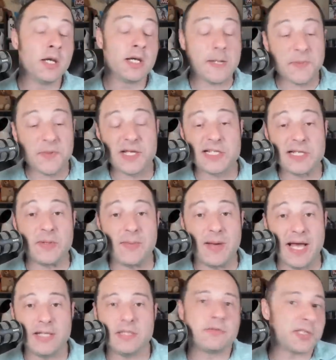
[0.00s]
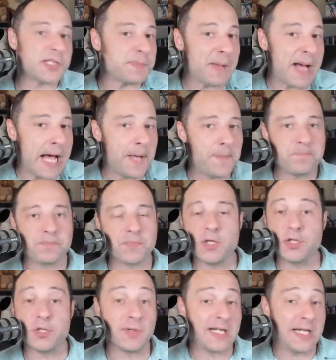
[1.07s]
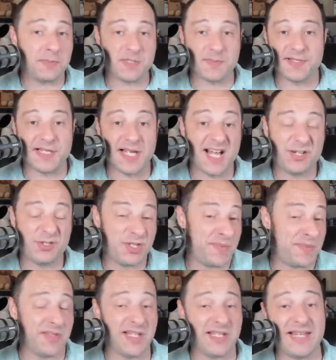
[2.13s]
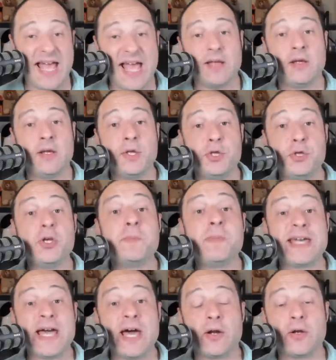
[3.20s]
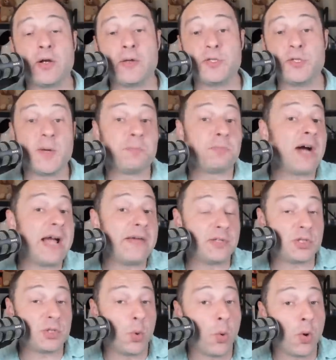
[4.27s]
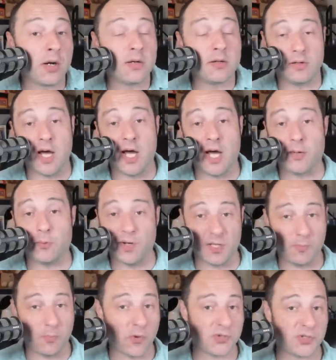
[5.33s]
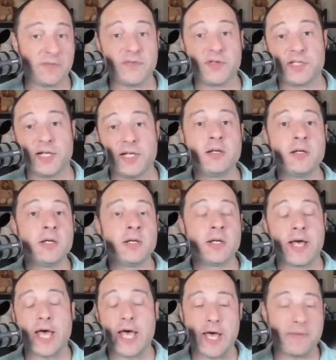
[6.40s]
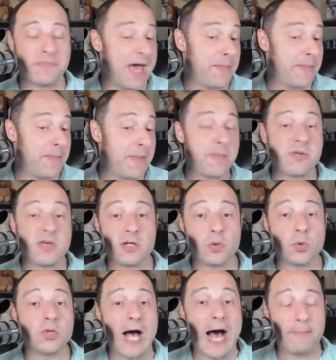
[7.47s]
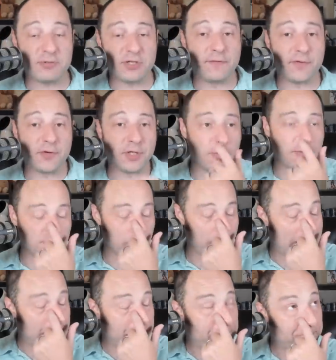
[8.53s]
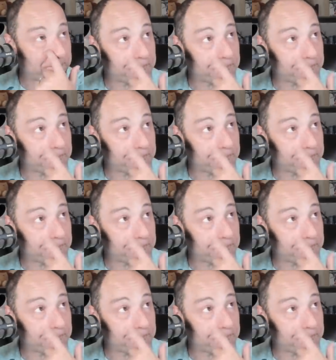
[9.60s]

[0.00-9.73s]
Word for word: A couple things come to mind the spa, you could do a couple's massage or something like that. You could pick out a do a private tour on one of the ports you're visiting. Uh, that might be a cool option for you to do as well.